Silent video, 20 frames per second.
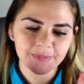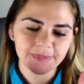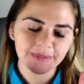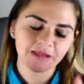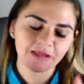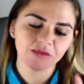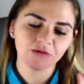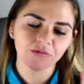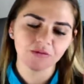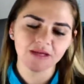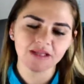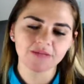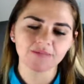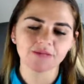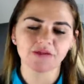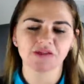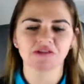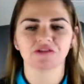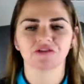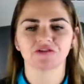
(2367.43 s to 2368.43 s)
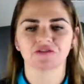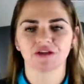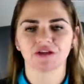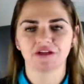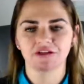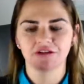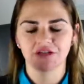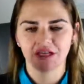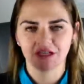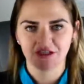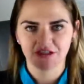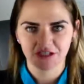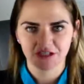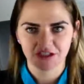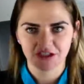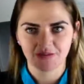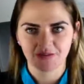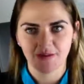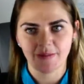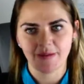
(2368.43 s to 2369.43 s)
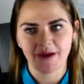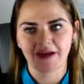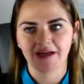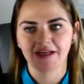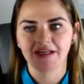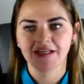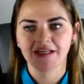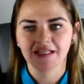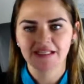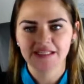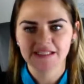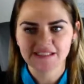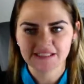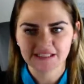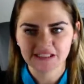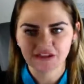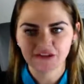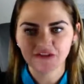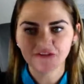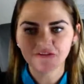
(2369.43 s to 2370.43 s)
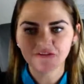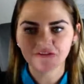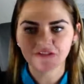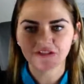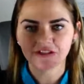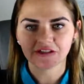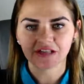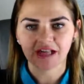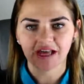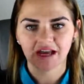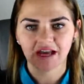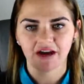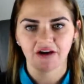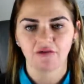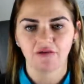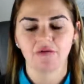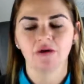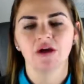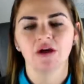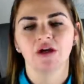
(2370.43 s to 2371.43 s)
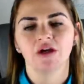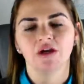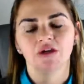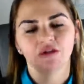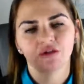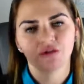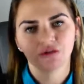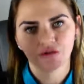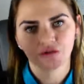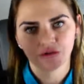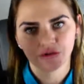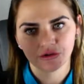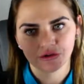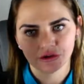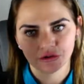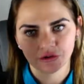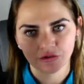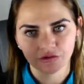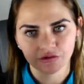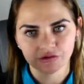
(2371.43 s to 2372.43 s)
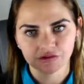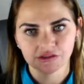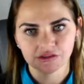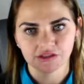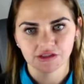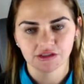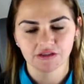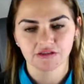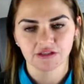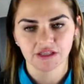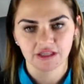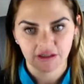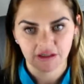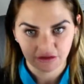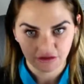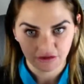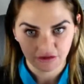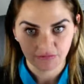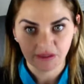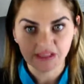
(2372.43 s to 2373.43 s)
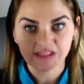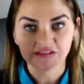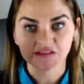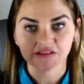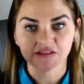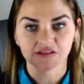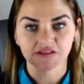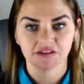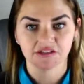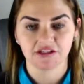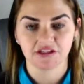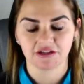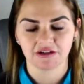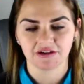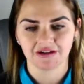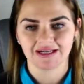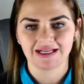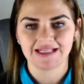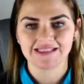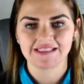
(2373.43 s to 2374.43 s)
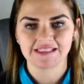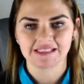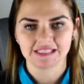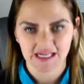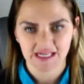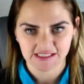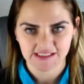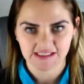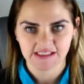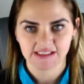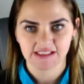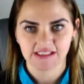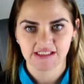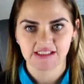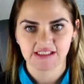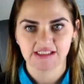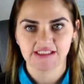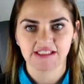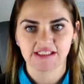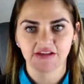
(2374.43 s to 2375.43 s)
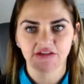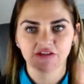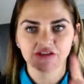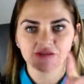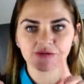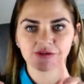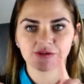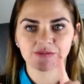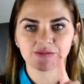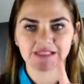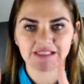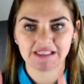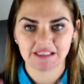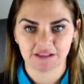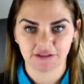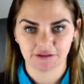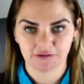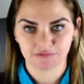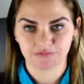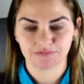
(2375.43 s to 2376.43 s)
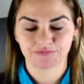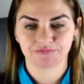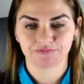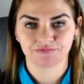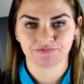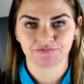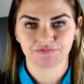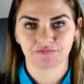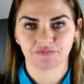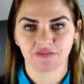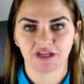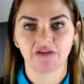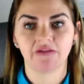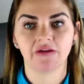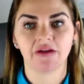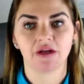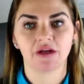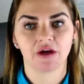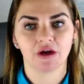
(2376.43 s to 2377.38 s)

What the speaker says: and the way the personal trainer, he had touched my back. He's like, do you feel how your shoulders, like your muscles are here? And I said, yes. He's like, you're supposed to be here. And